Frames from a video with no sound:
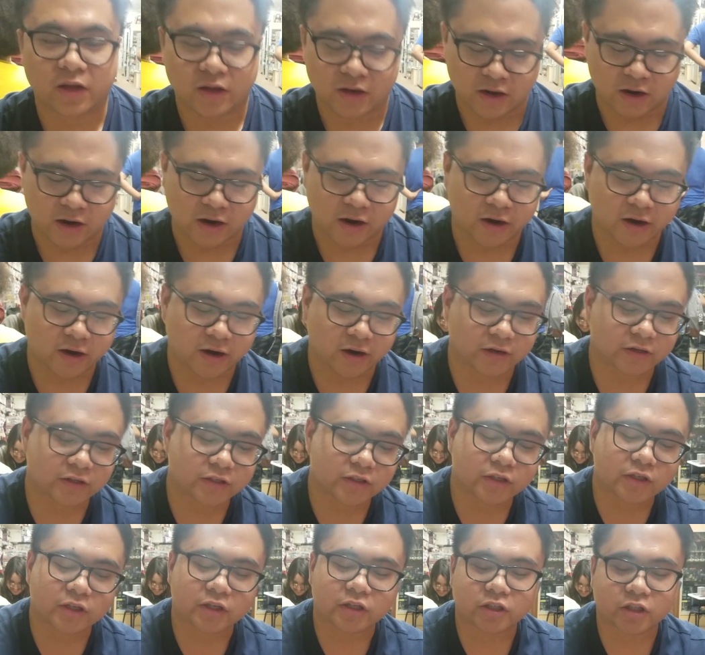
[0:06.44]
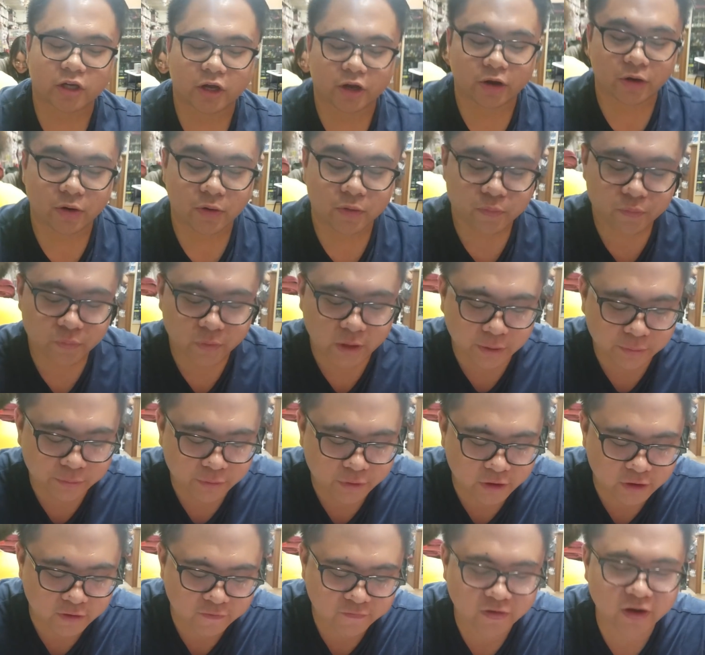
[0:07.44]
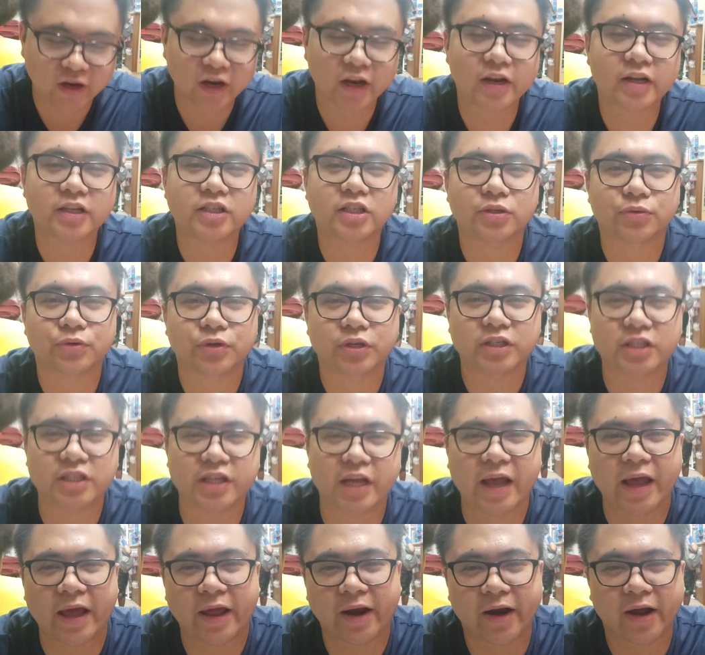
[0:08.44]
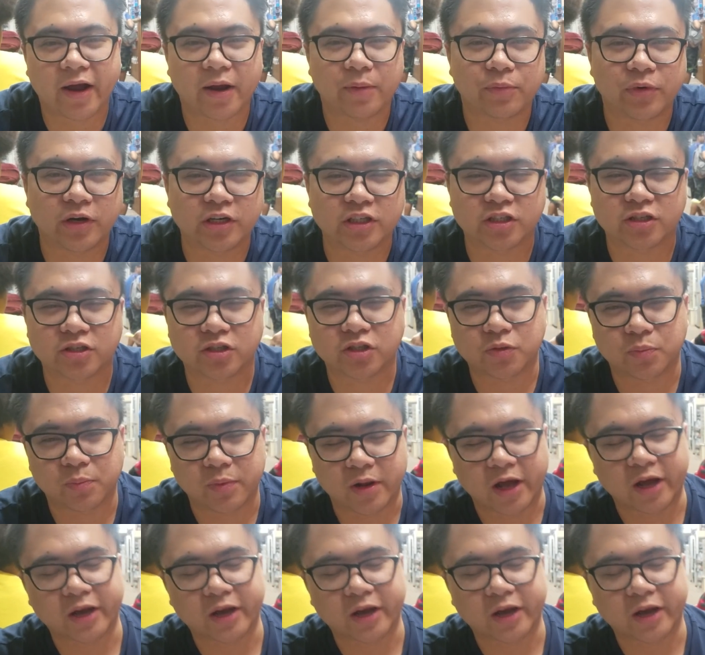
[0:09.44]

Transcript: Alright, so I were undefeated in Swiss at Anaheim Regionals Block